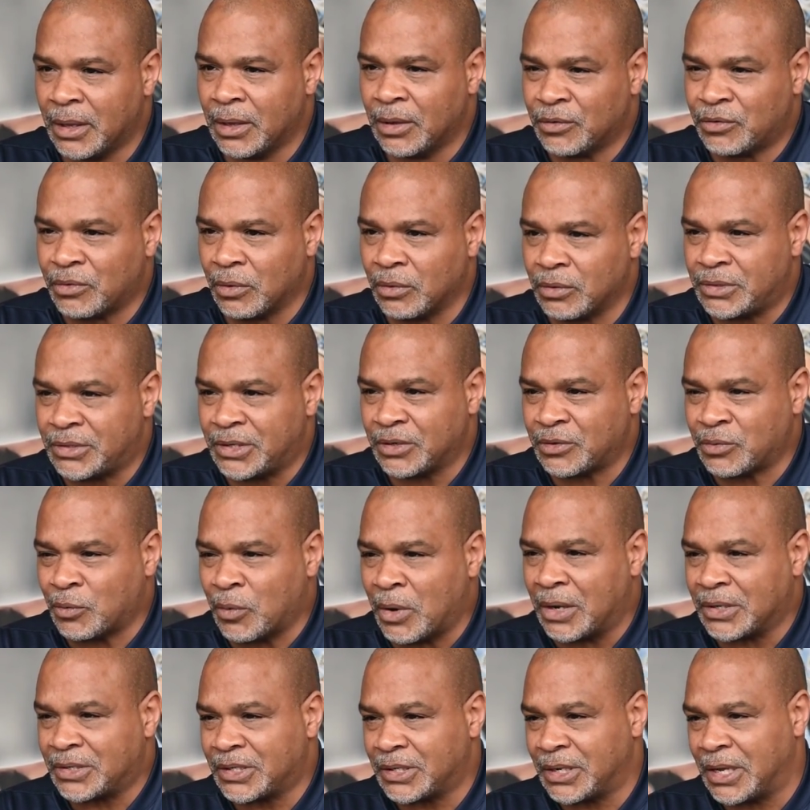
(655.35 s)
So just
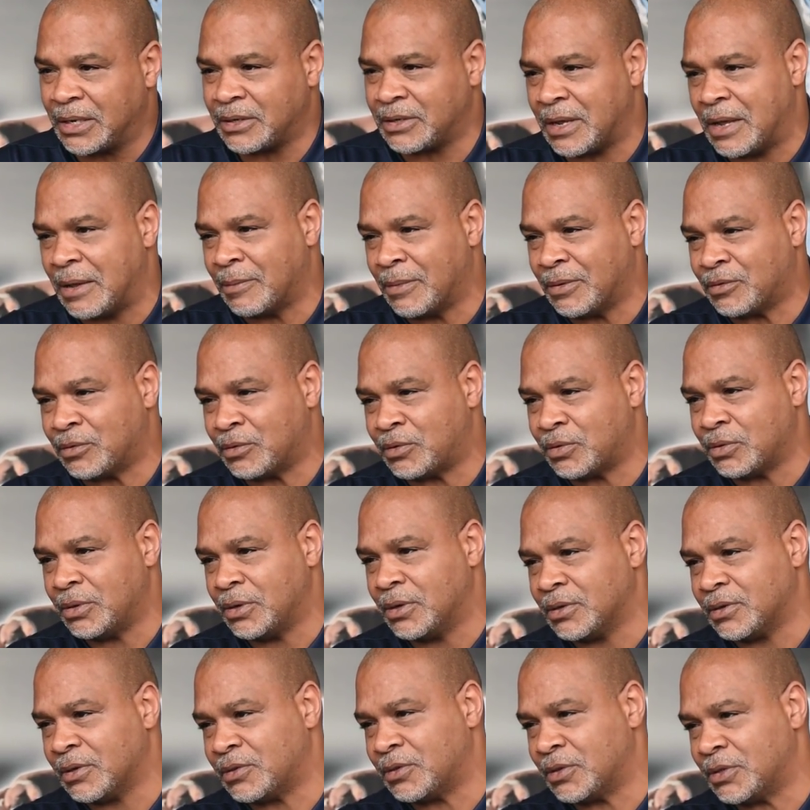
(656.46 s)
watching that time as a 2
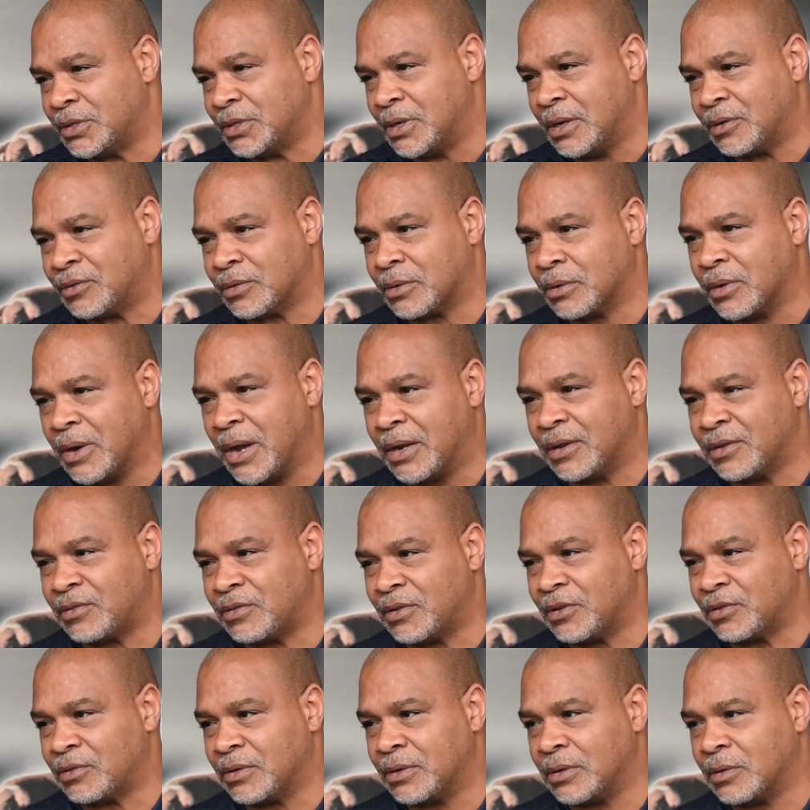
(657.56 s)
year as a grad
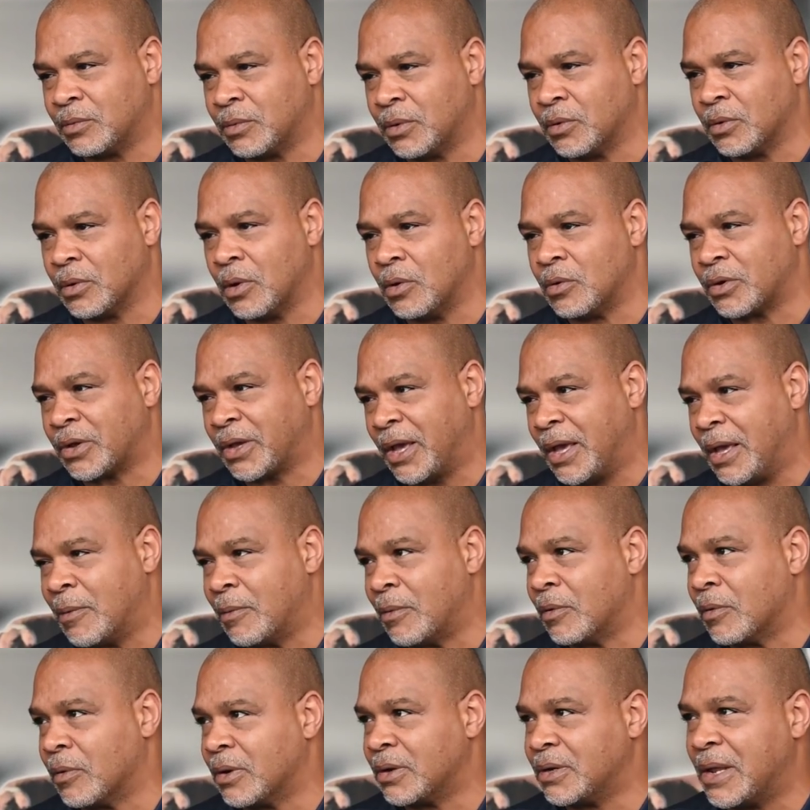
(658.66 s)
assistant, we were okay.
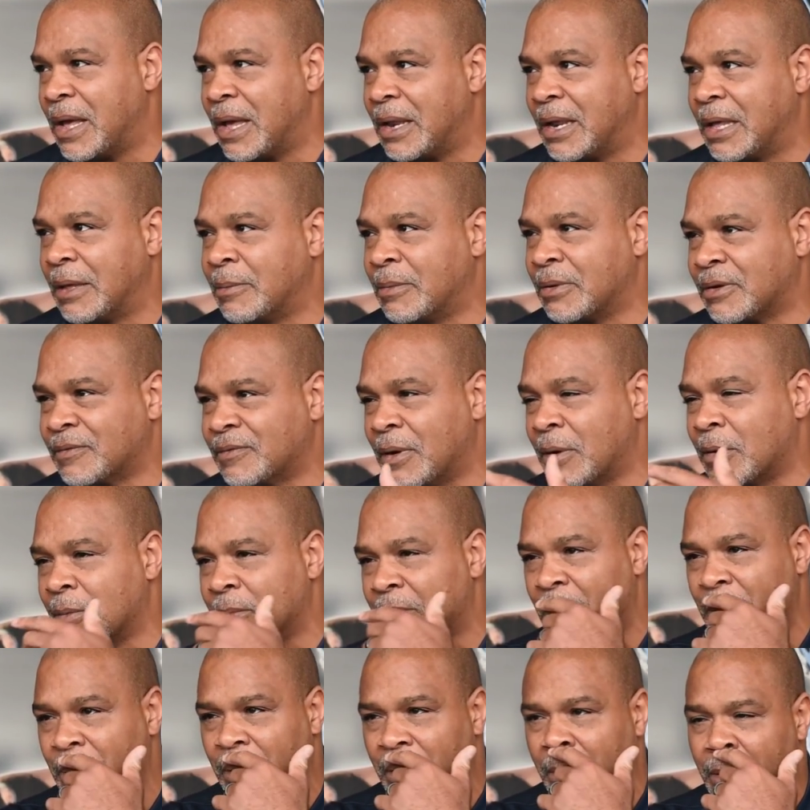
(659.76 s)
We weren't dynamic. If I
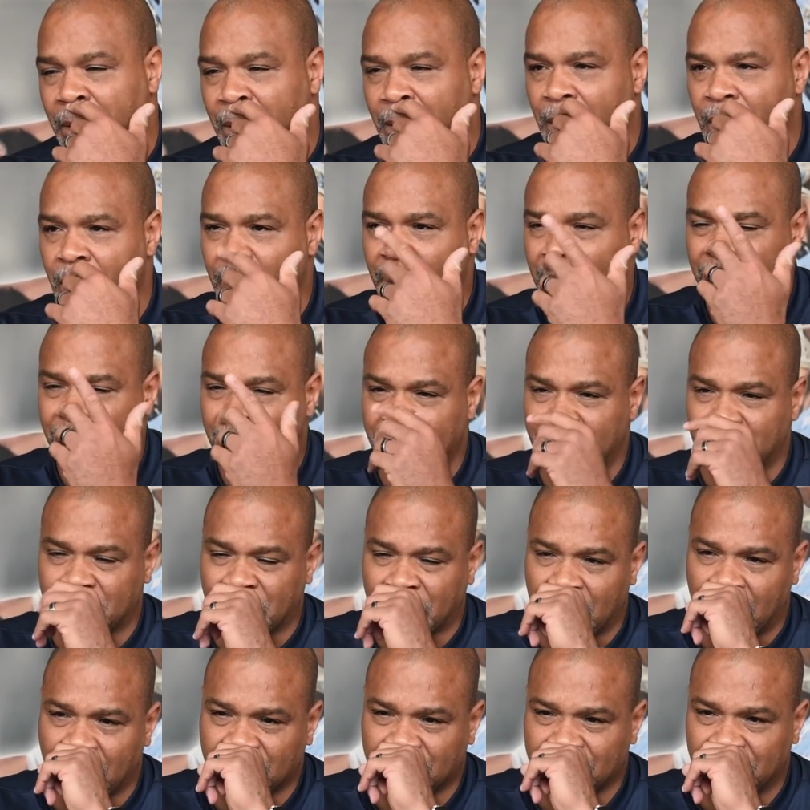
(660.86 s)
remember, we went to the
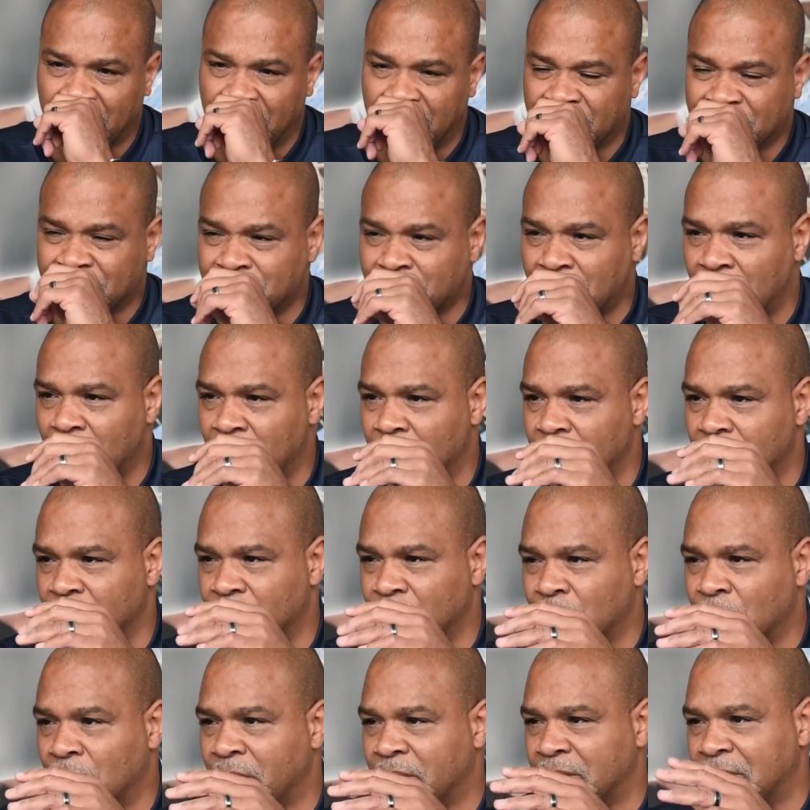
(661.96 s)
Las Vegas Bowl
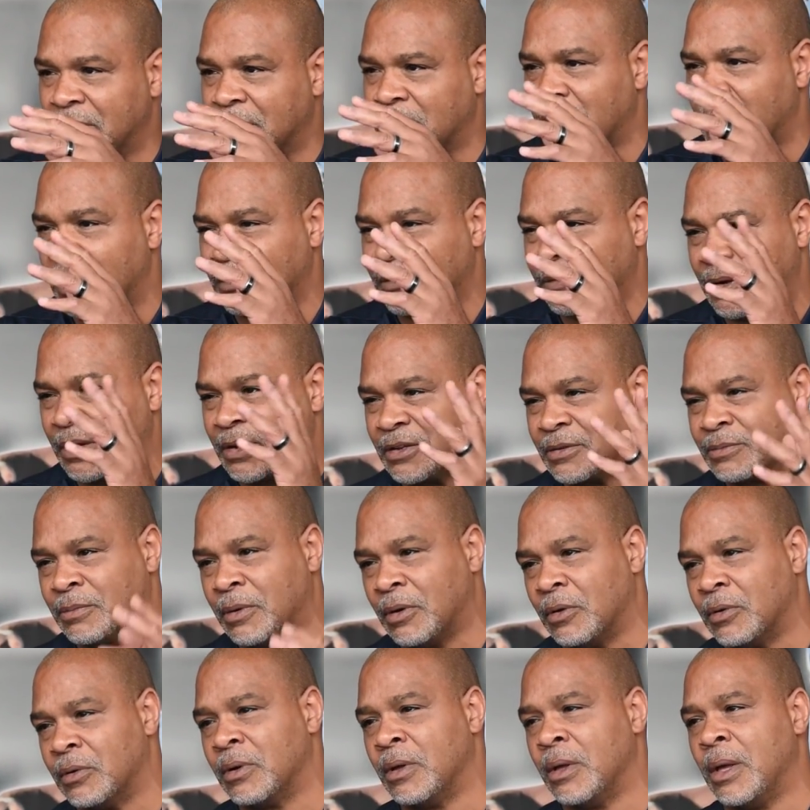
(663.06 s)
and won the Las Vegas
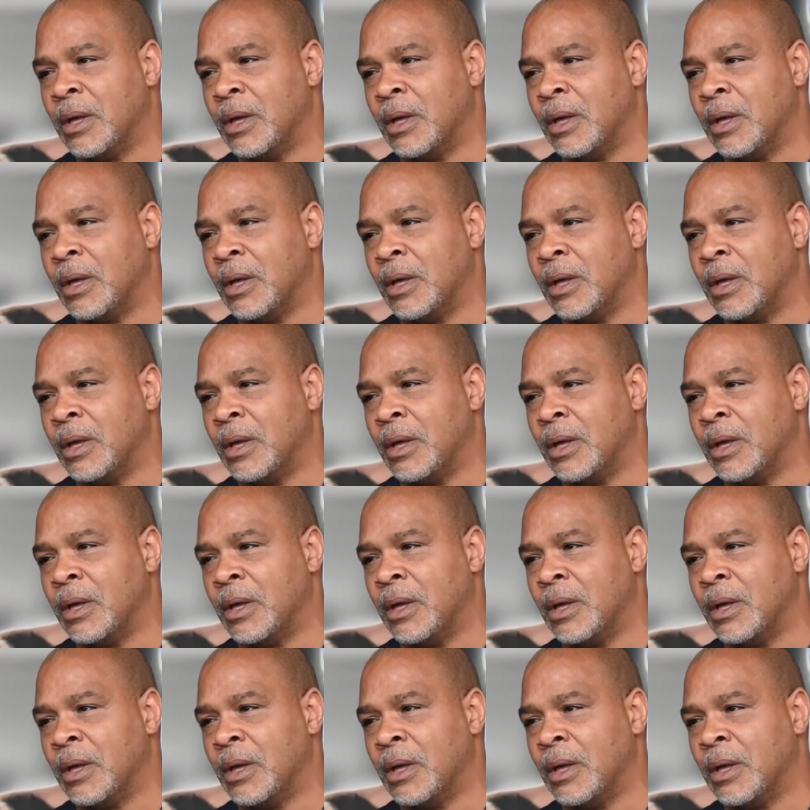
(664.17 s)
Bowl,